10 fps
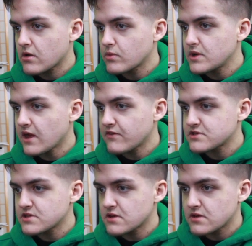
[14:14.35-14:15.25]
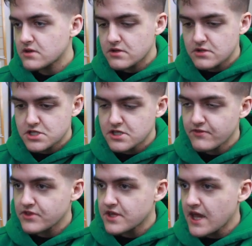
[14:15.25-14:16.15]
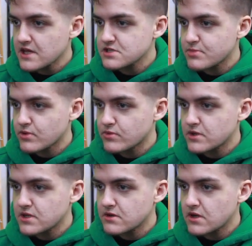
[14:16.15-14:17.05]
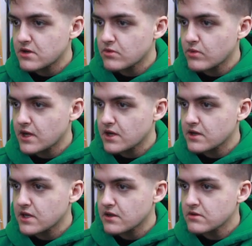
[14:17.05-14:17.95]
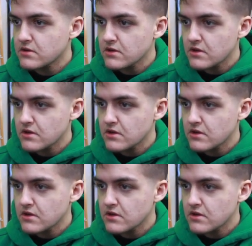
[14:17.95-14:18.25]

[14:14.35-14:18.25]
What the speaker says: we have to shift the ass bone in a way again.